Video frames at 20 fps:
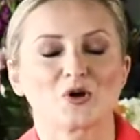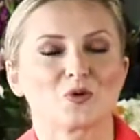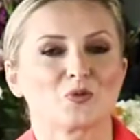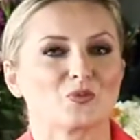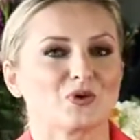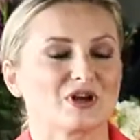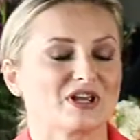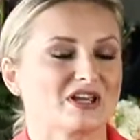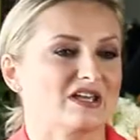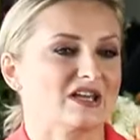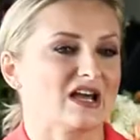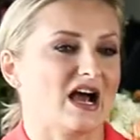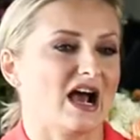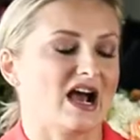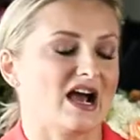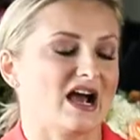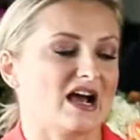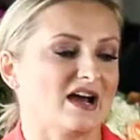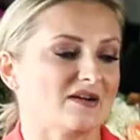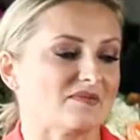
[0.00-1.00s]
We,
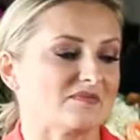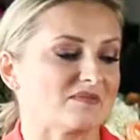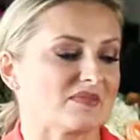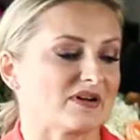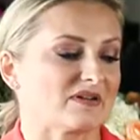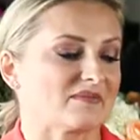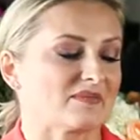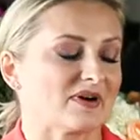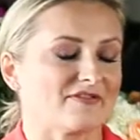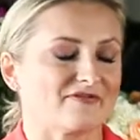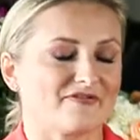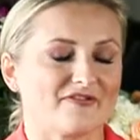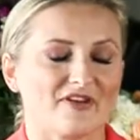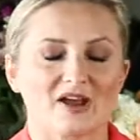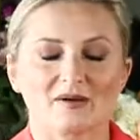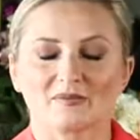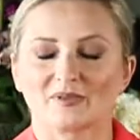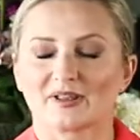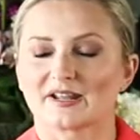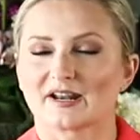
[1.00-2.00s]
I, um, my
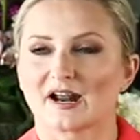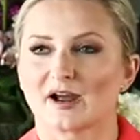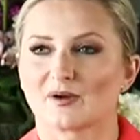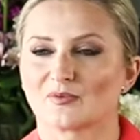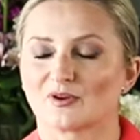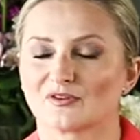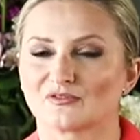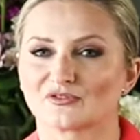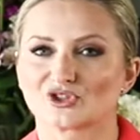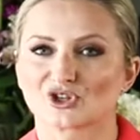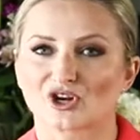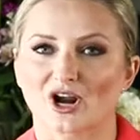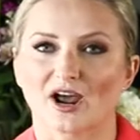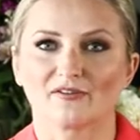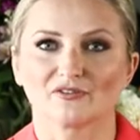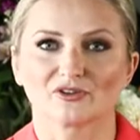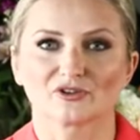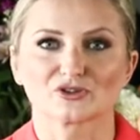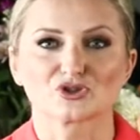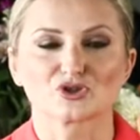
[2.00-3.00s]
family and I, we've
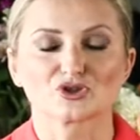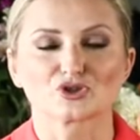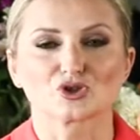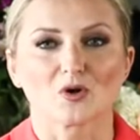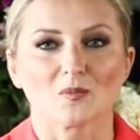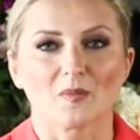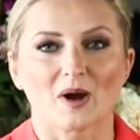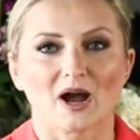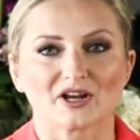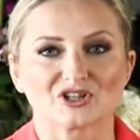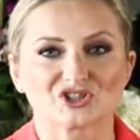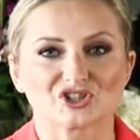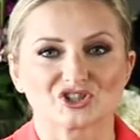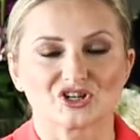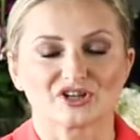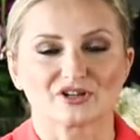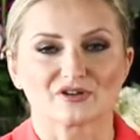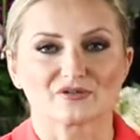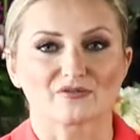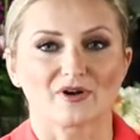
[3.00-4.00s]
traveled so much
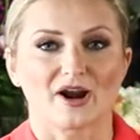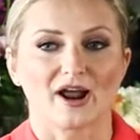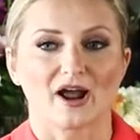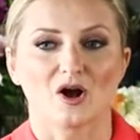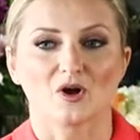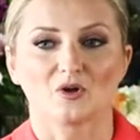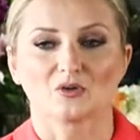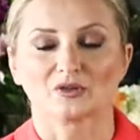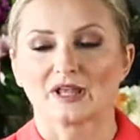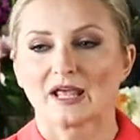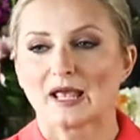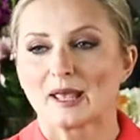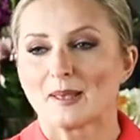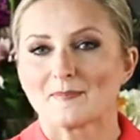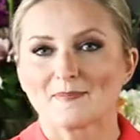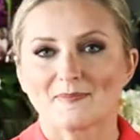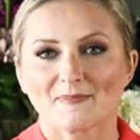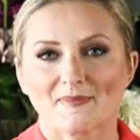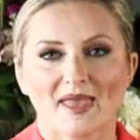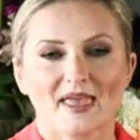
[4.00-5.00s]
around
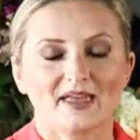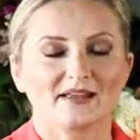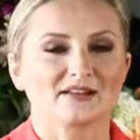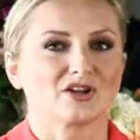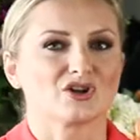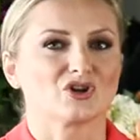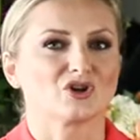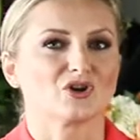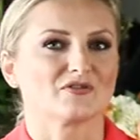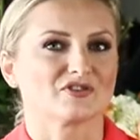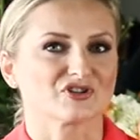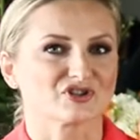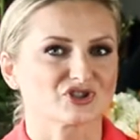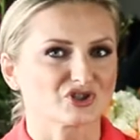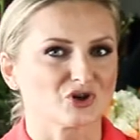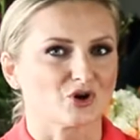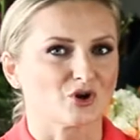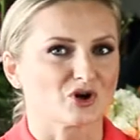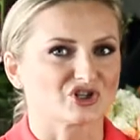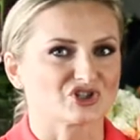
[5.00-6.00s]
Maine and Nova
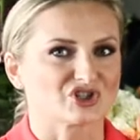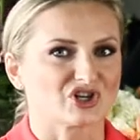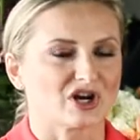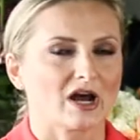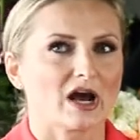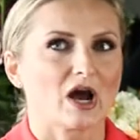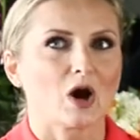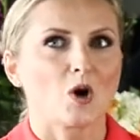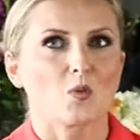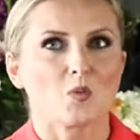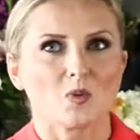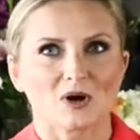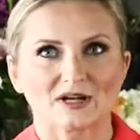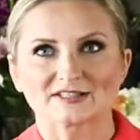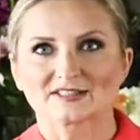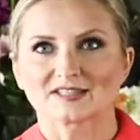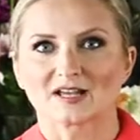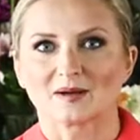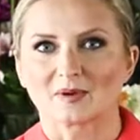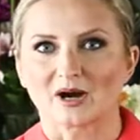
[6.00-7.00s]
Scotia.
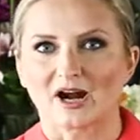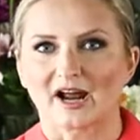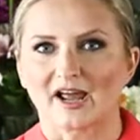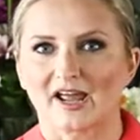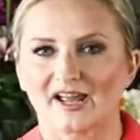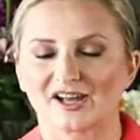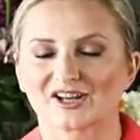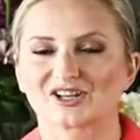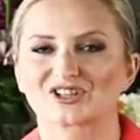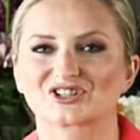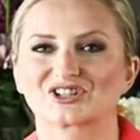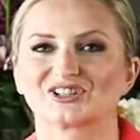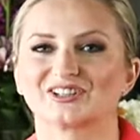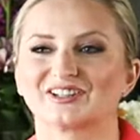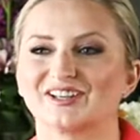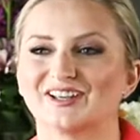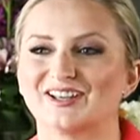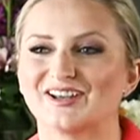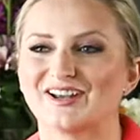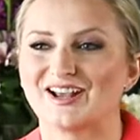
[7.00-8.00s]
One summer I
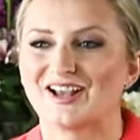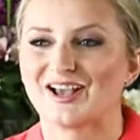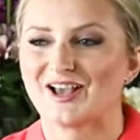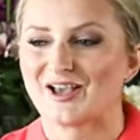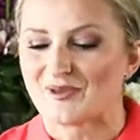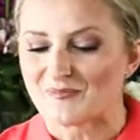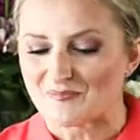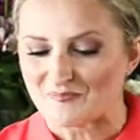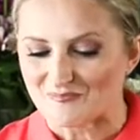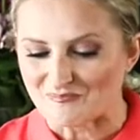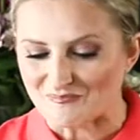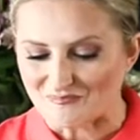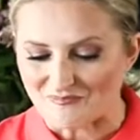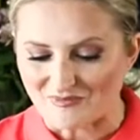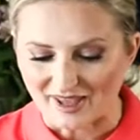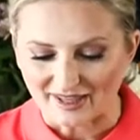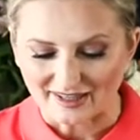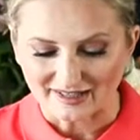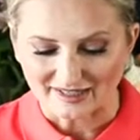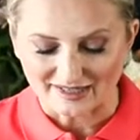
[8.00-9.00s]
actually
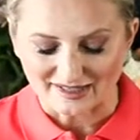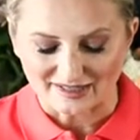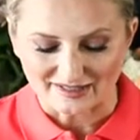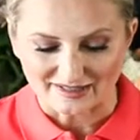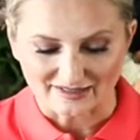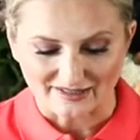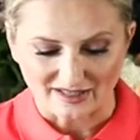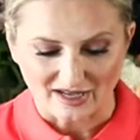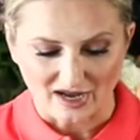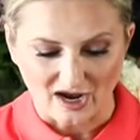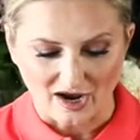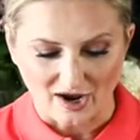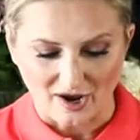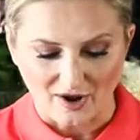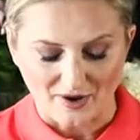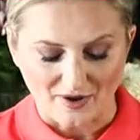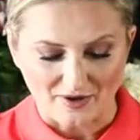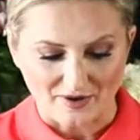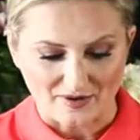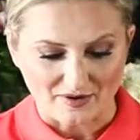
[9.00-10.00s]
made it
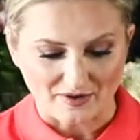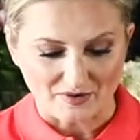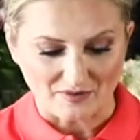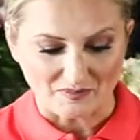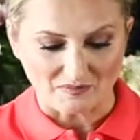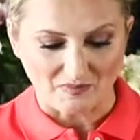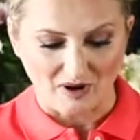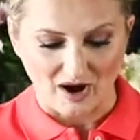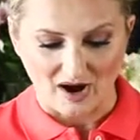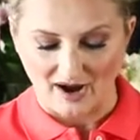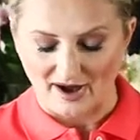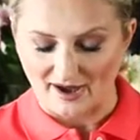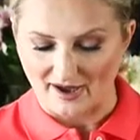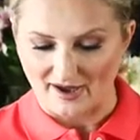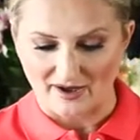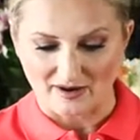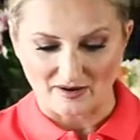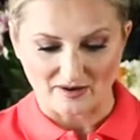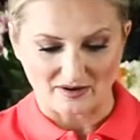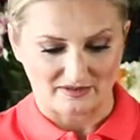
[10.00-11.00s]
uh,
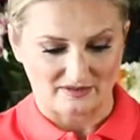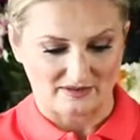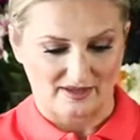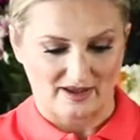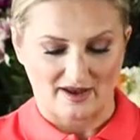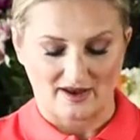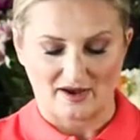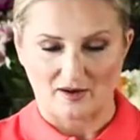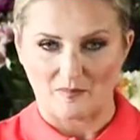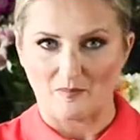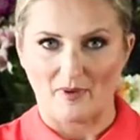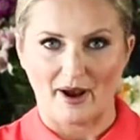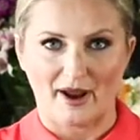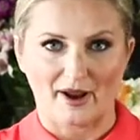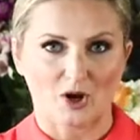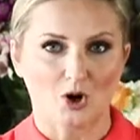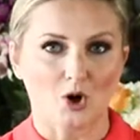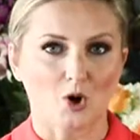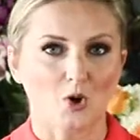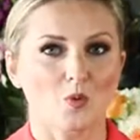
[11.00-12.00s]
my, like, my
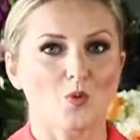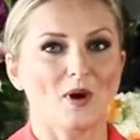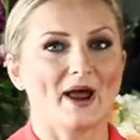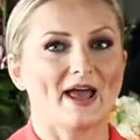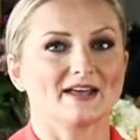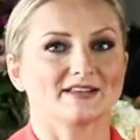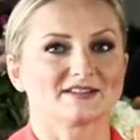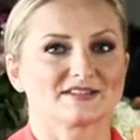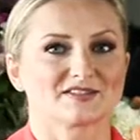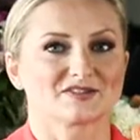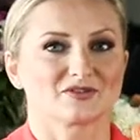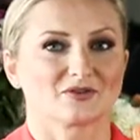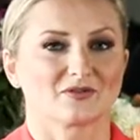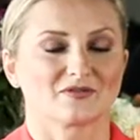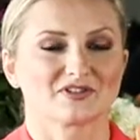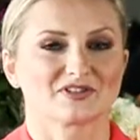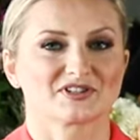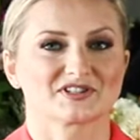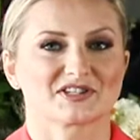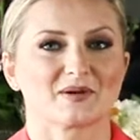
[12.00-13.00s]
quest
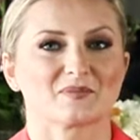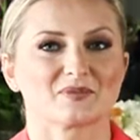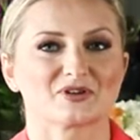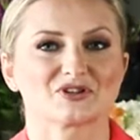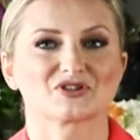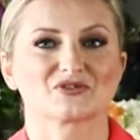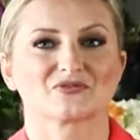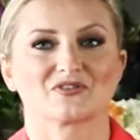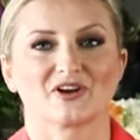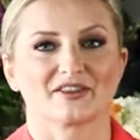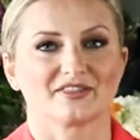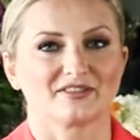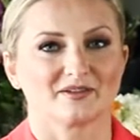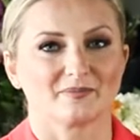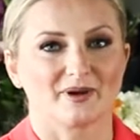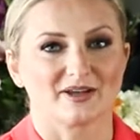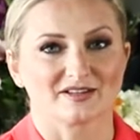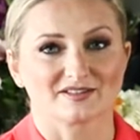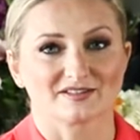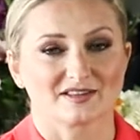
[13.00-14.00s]
over the summers to find the
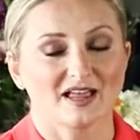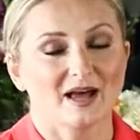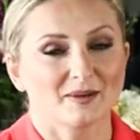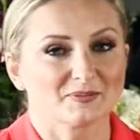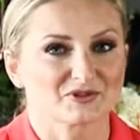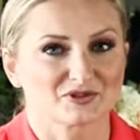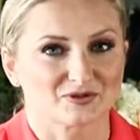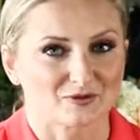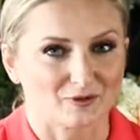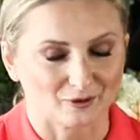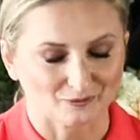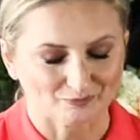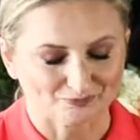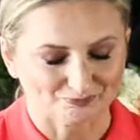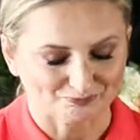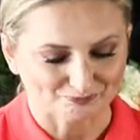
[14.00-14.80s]
best lobster roll